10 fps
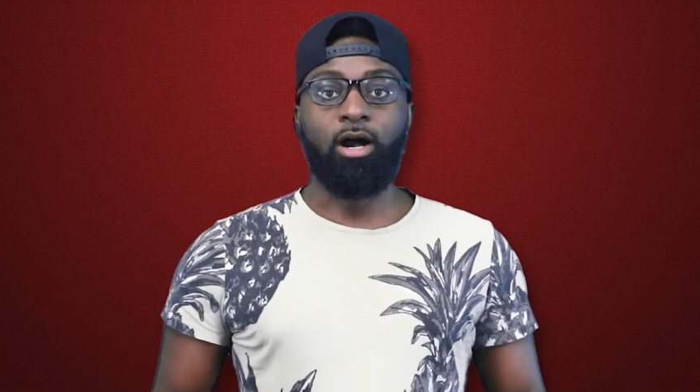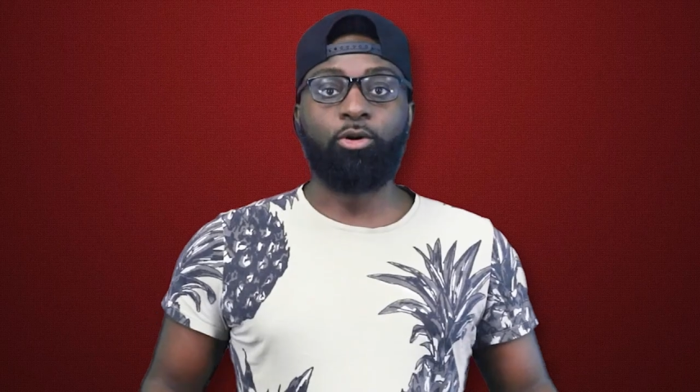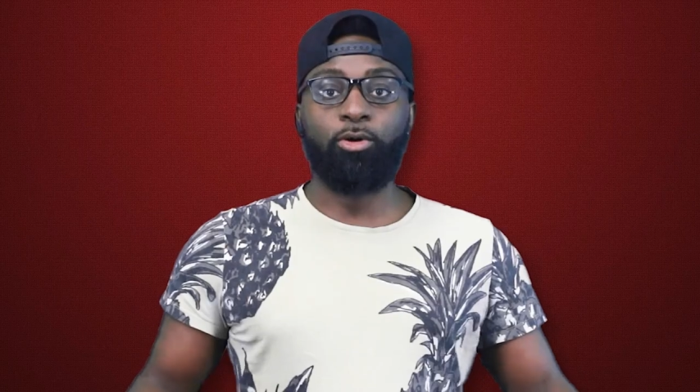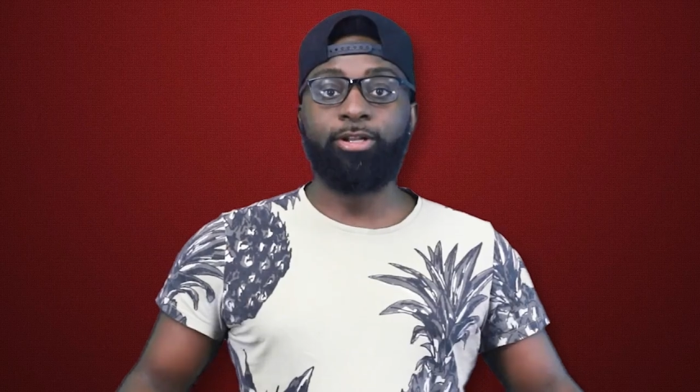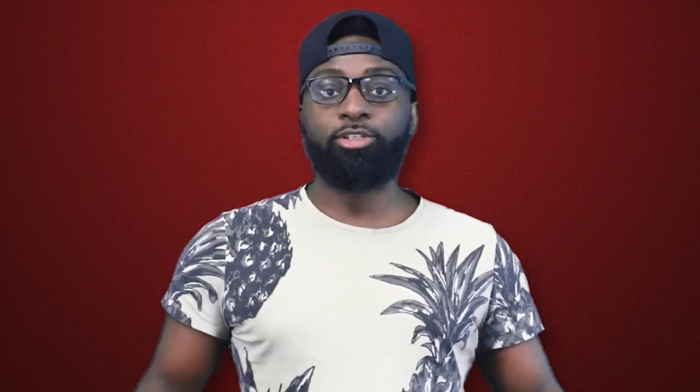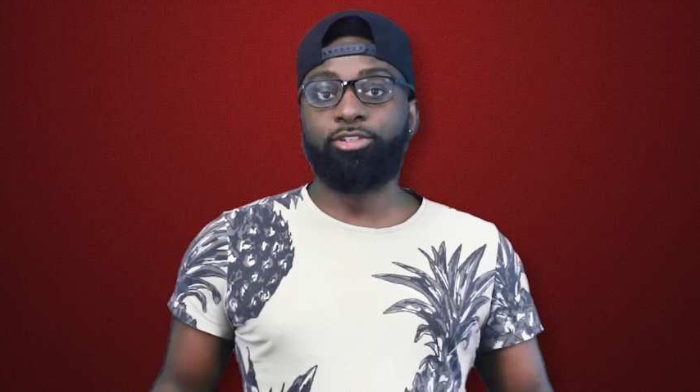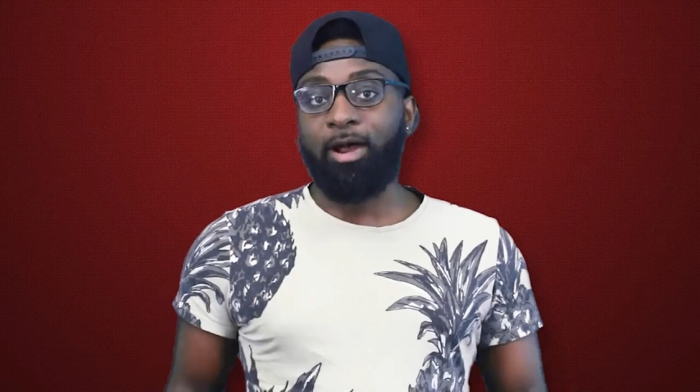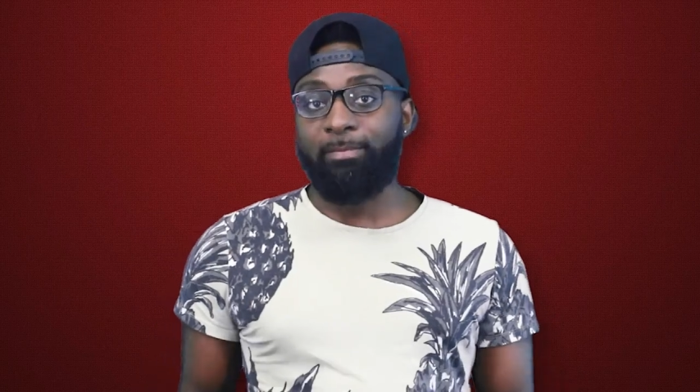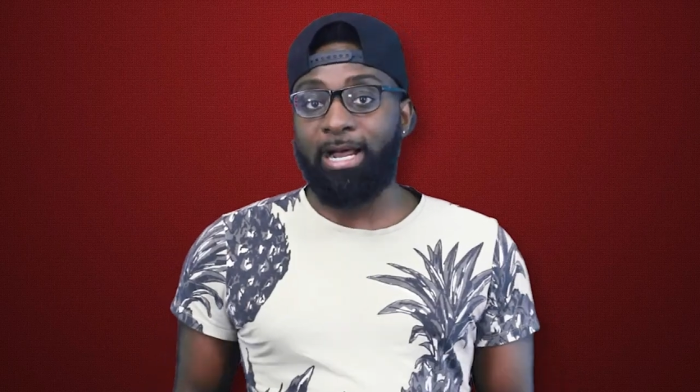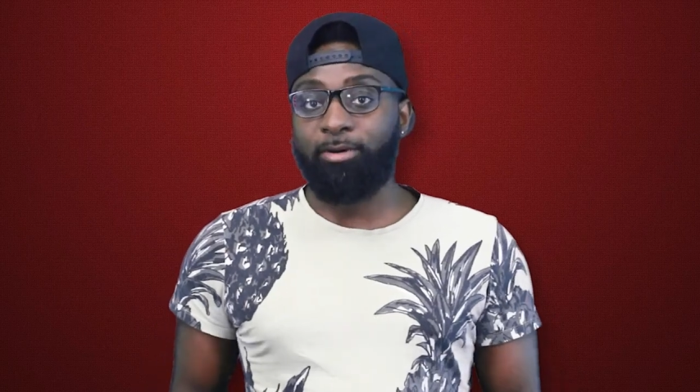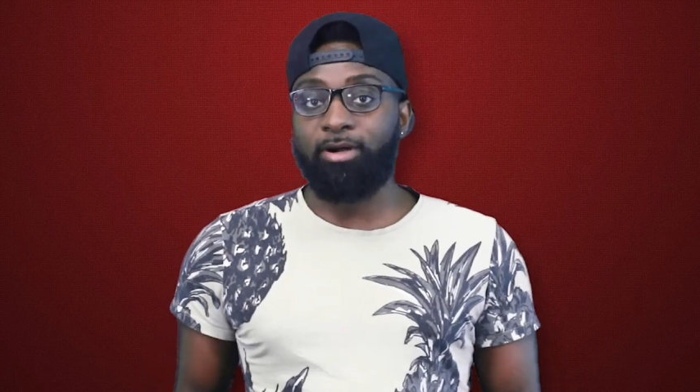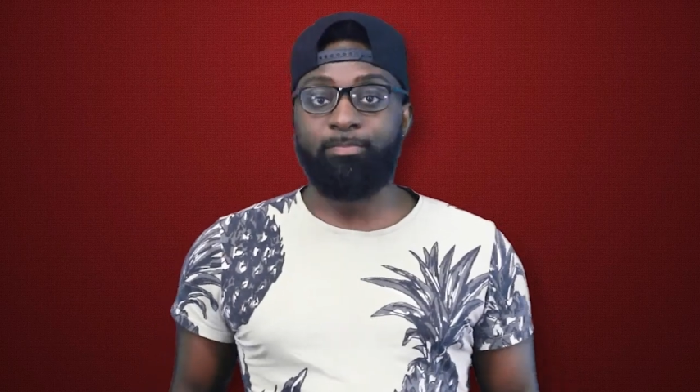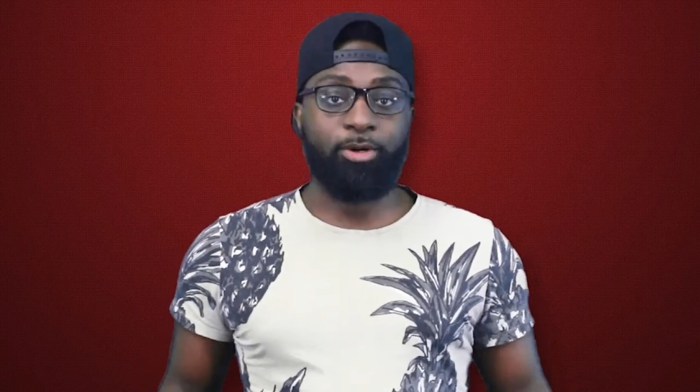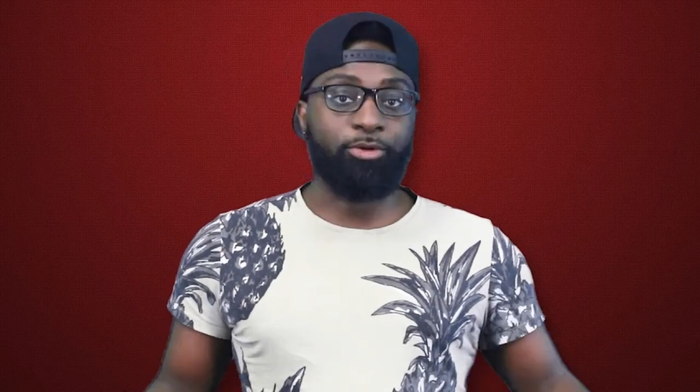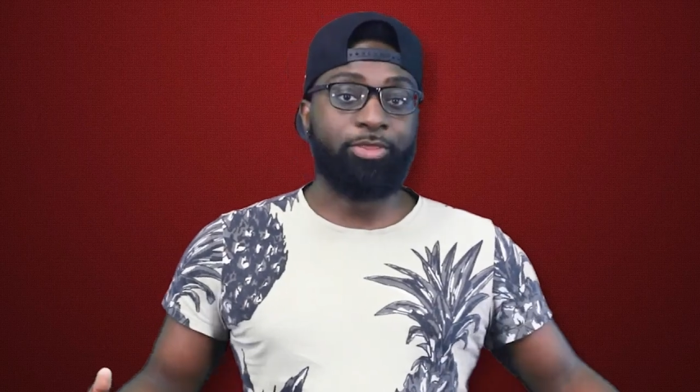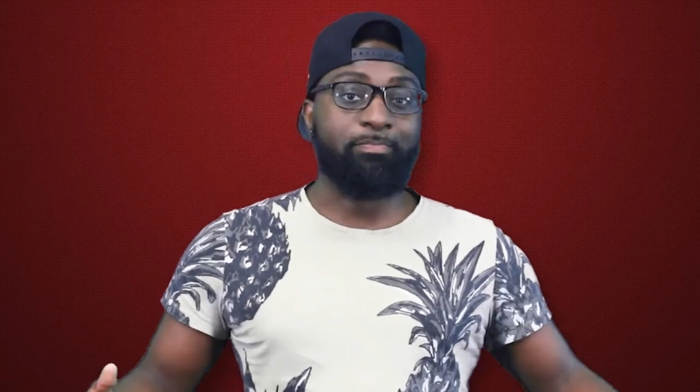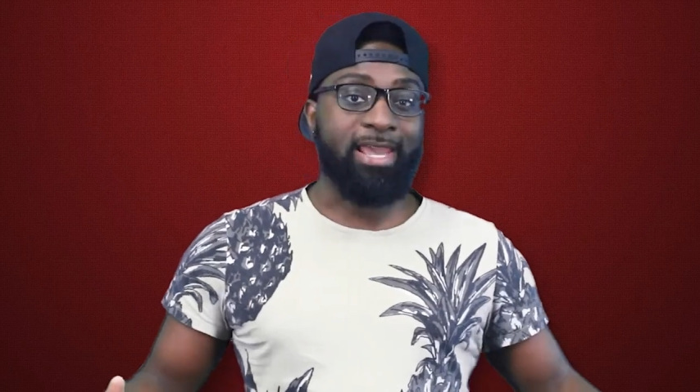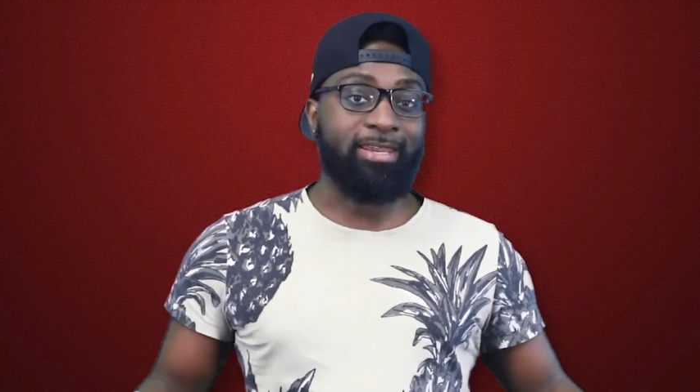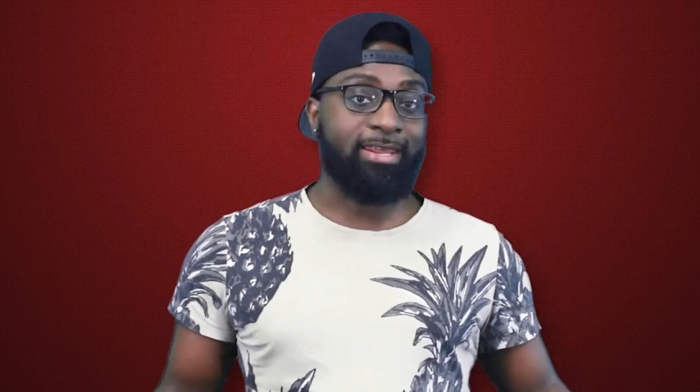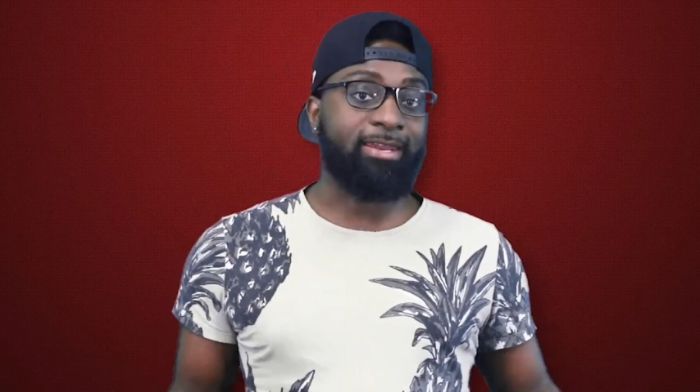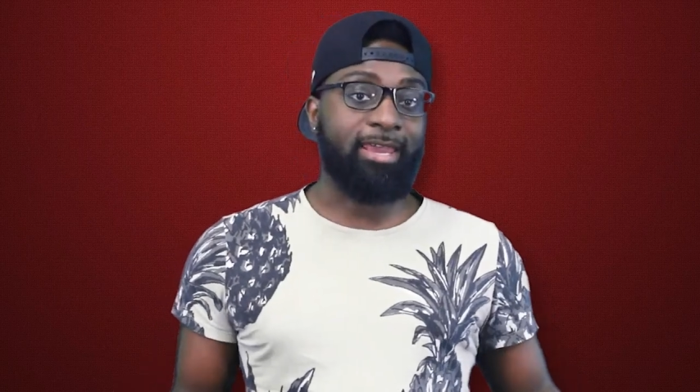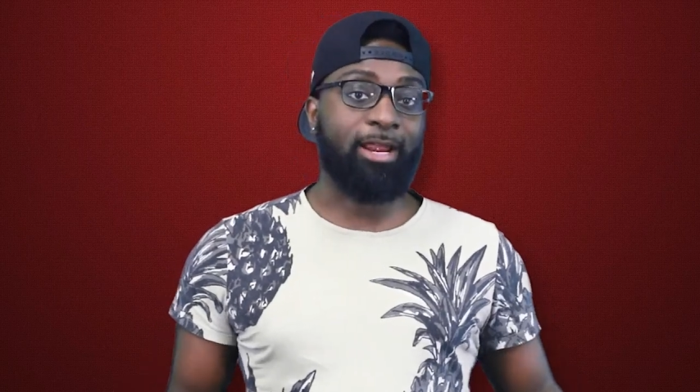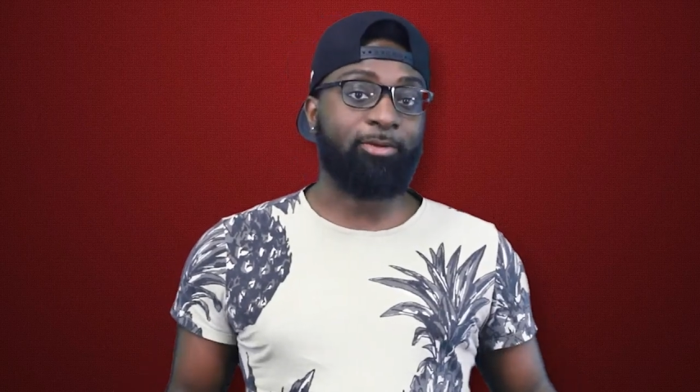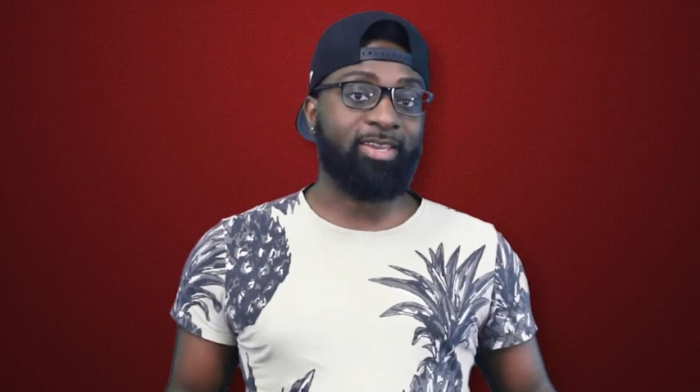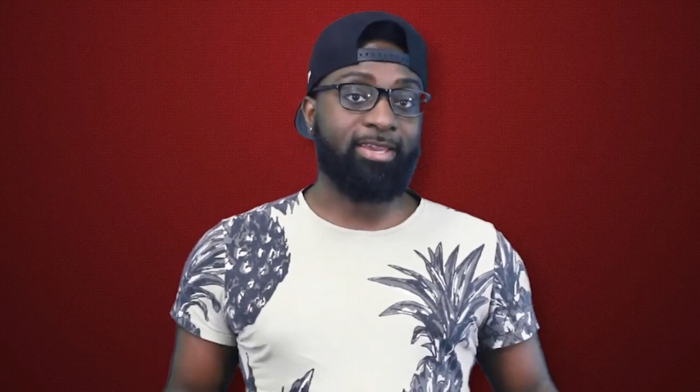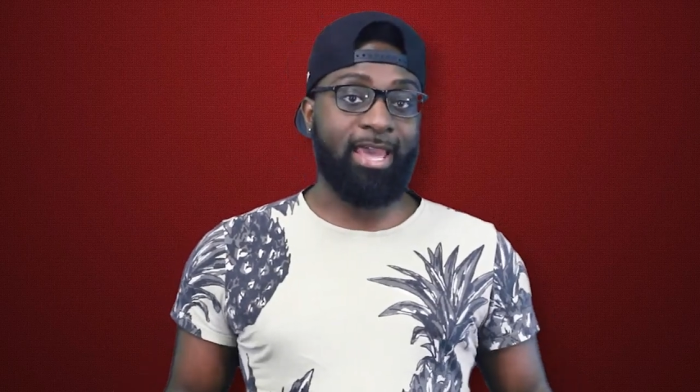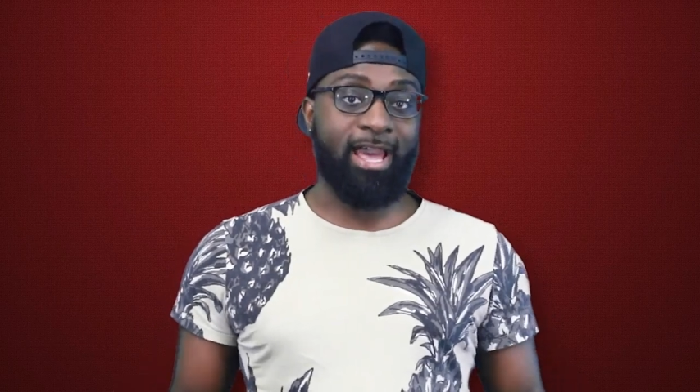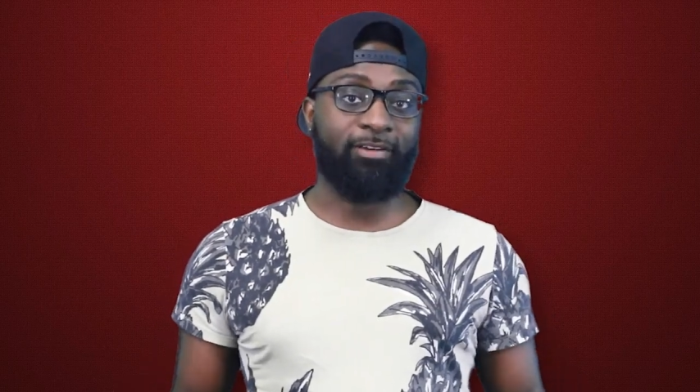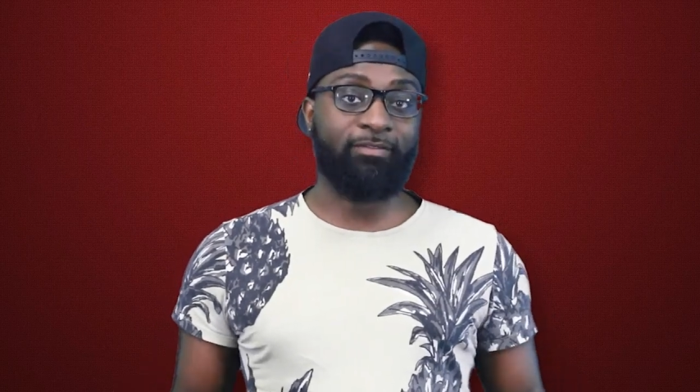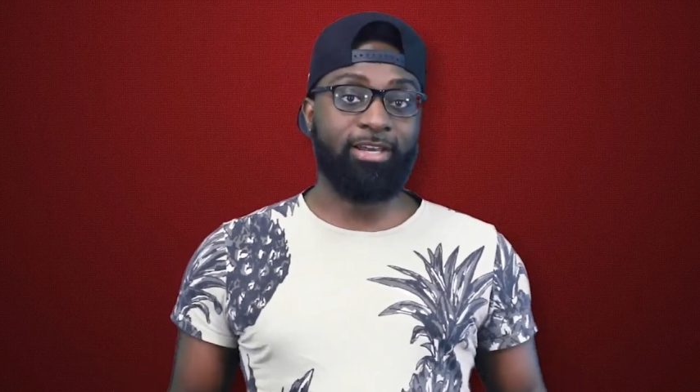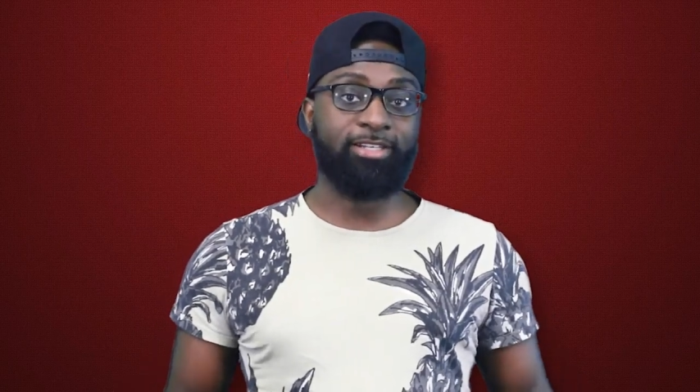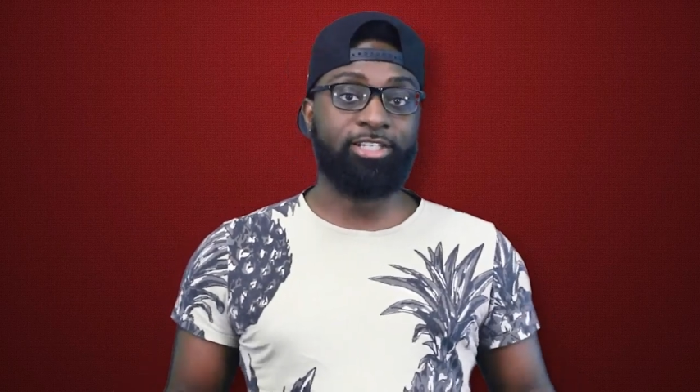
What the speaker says: According to Tom Bauer, both Meghan and Harry have a